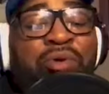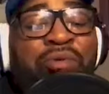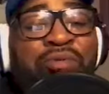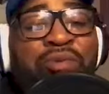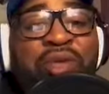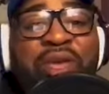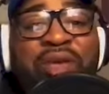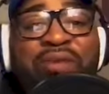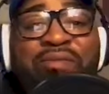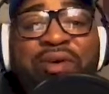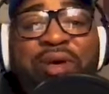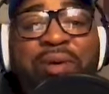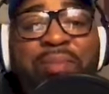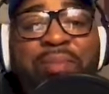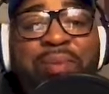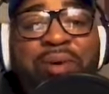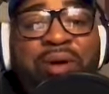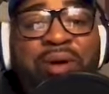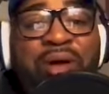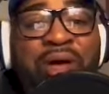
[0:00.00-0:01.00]
you give
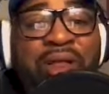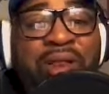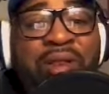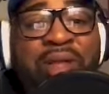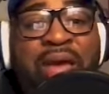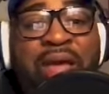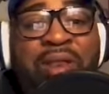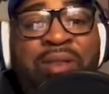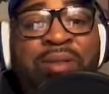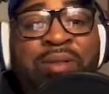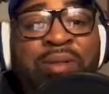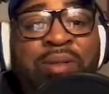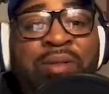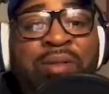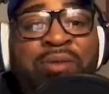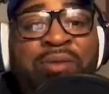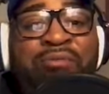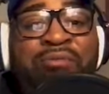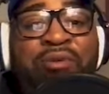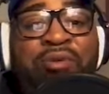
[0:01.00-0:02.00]
up at
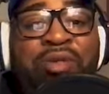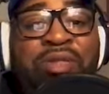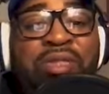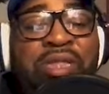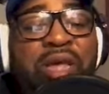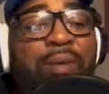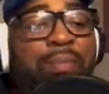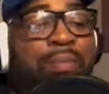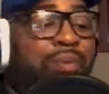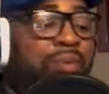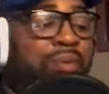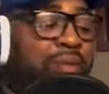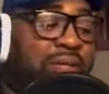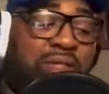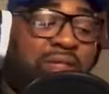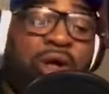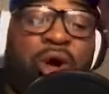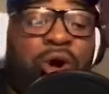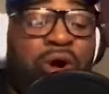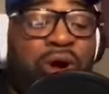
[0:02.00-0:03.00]
the first step.
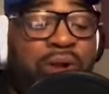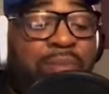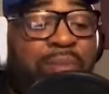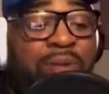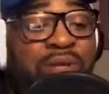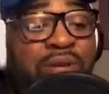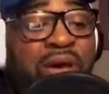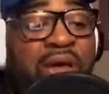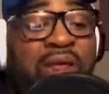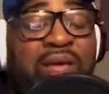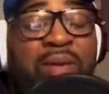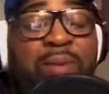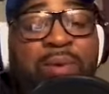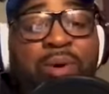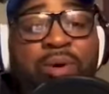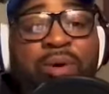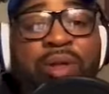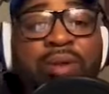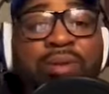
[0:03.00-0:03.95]
It's hard, but you got to keep going.